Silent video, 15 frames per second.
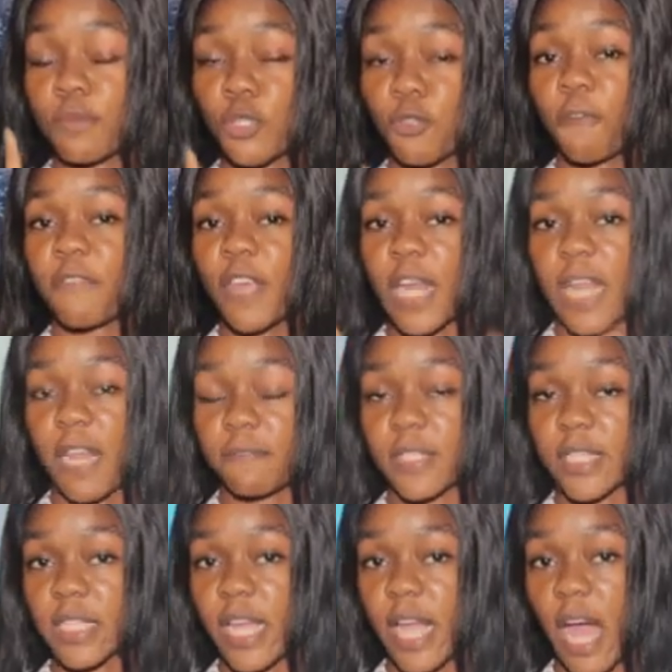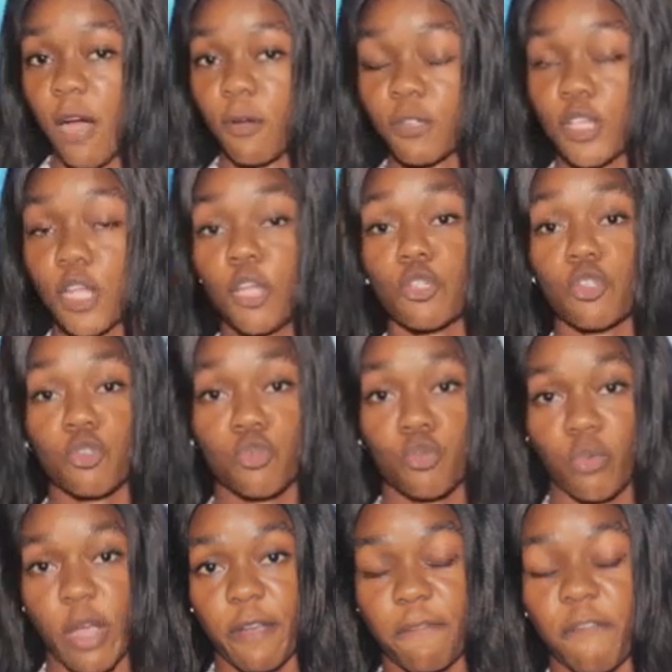Sophia left the house
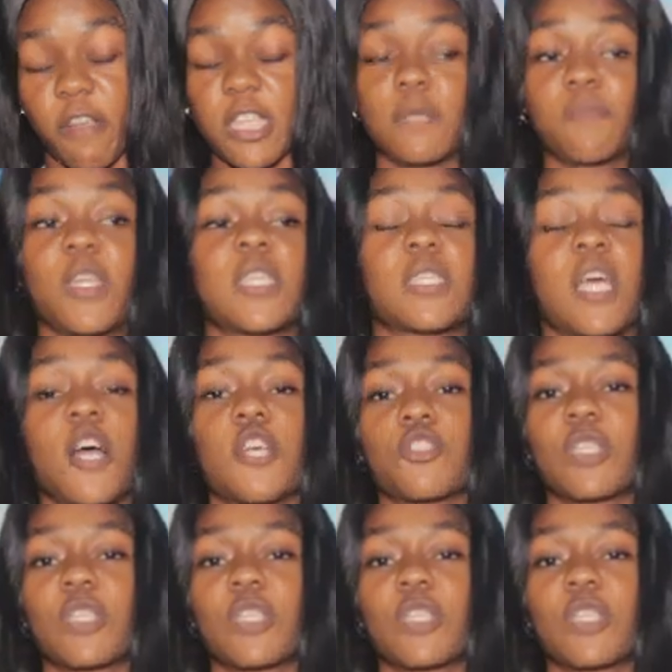to a friend's place.